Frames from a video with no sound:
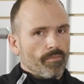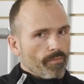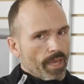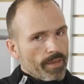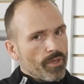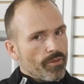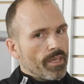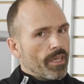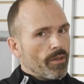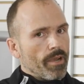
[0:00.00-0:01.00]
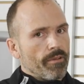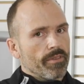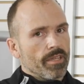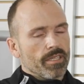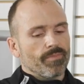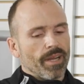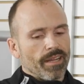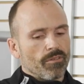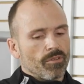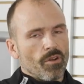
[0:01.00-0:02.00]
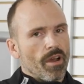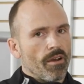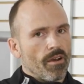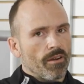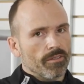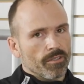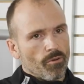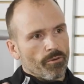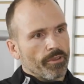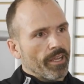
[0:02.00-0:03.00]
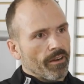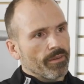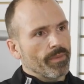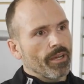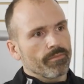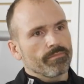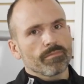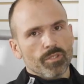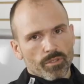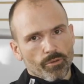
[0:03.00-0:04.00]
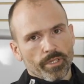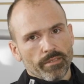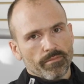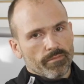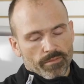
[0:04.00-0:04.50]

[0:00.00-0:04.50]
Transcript: Maybe you can get away with this, but I don't know how hardcore they are about tuning.